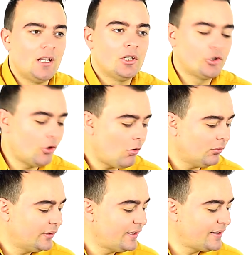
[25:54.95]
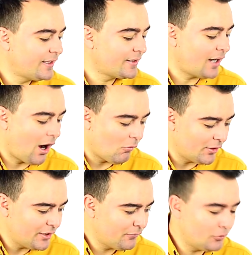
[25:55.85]
So this is
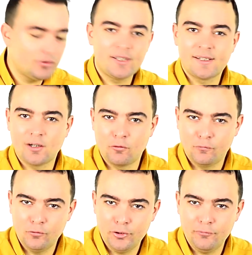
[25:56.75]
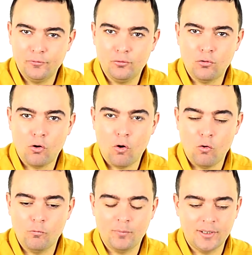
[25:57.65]
our review, this is our full review.
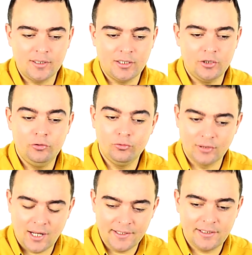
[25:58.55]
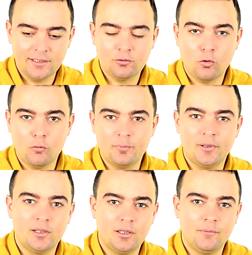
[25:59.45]
Hope you like it, hope
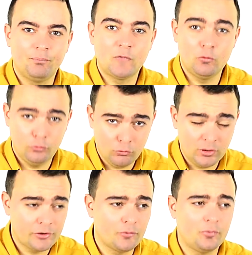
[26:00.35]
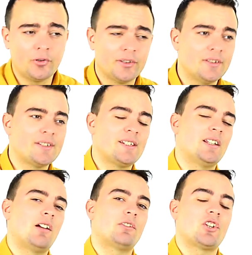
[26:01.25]
you will support us
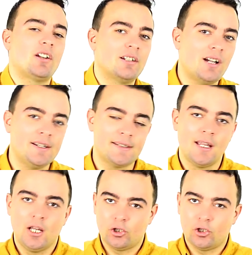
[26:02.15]
in our channel, guys.